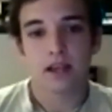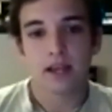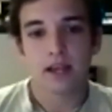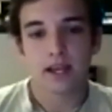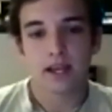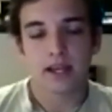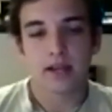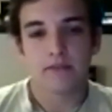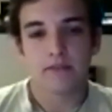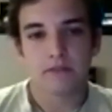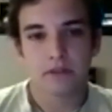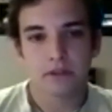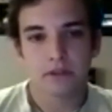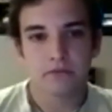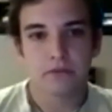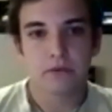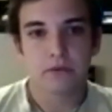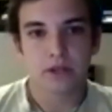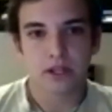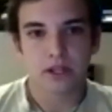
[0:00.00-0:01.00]
every
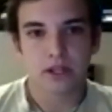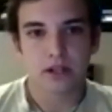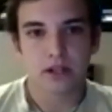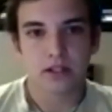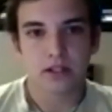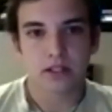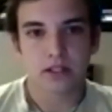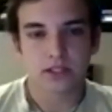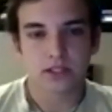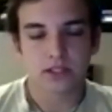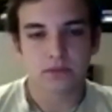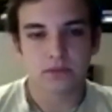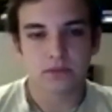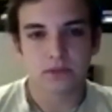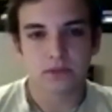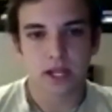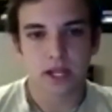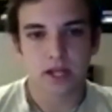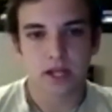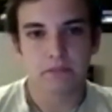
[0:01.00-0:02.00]
4 years,
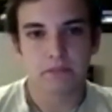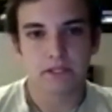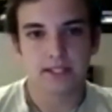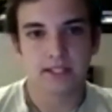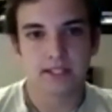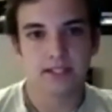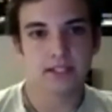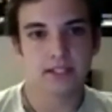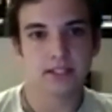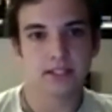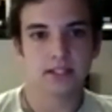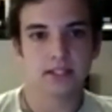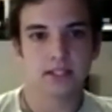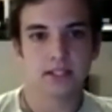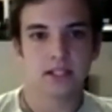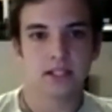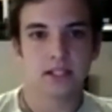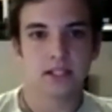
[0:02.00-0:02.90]
what happens is